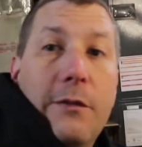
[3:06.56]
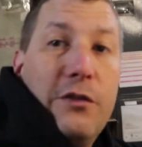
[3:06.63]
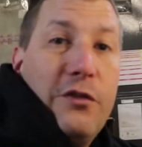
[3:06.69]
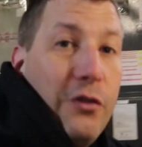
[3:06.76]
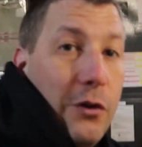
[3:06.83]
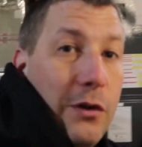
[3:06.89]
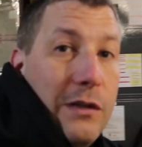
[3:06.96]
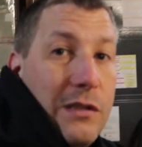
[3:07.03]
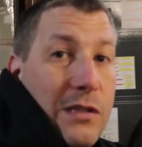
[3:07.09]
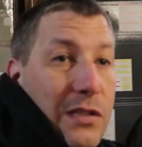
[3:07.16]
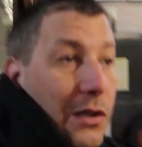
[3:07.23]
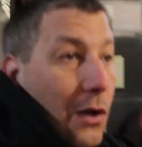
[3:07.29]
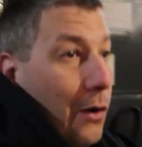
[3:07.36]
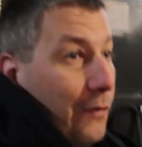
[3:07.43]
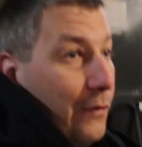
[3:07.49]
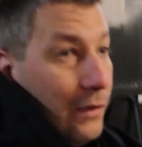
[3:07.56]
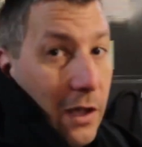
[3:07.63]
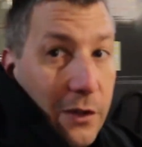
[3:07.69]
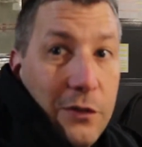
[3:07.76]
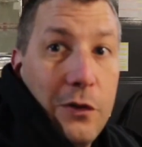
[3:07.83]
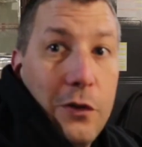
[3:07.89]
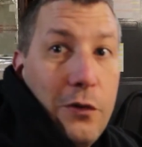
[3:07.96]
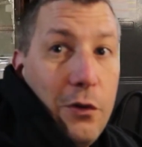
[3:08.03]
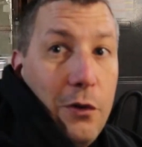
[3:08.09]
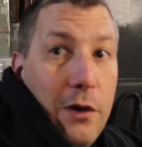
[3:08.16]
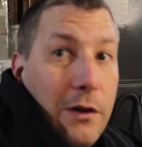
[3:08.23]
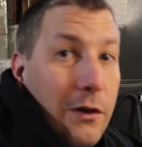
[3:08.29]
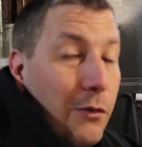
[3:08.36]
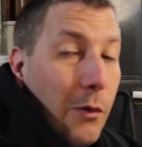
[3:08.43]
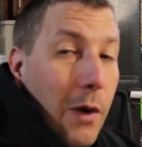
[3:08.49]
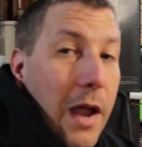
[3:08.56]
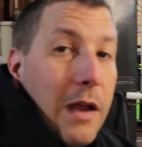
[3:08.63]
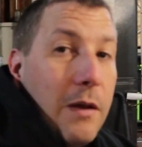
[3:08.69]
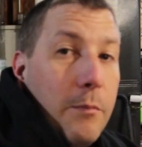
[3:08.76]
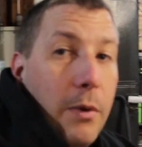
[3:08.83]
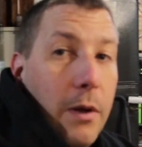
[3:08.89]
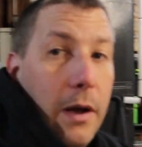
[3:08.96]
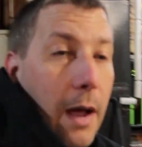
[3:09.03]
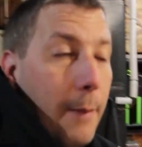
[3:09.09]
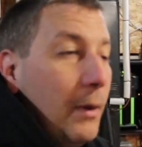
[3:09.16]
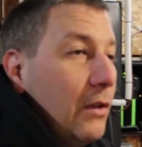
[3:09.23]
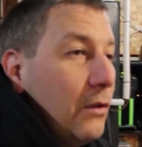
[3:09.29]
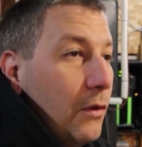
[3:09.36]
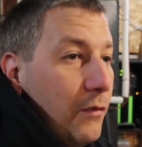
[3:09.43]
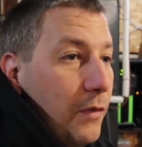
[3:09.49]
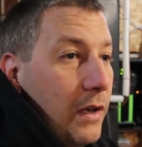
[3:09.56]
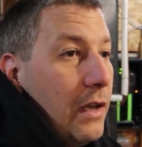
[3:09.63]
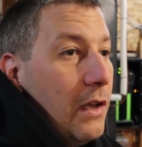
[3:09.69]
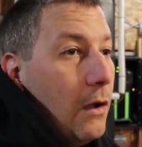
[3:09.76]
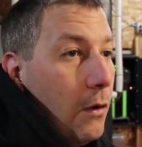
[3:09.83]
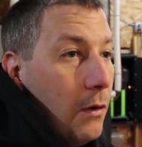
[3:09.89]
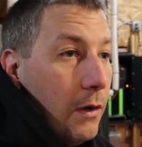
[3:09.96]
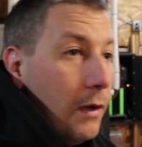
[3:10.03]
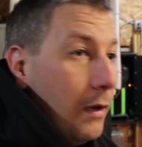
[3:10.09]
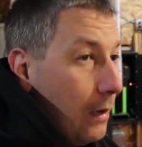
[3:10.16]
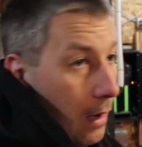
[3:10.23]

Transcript: insurance, so if it doesn't deter it, great. But I'm going to do a video.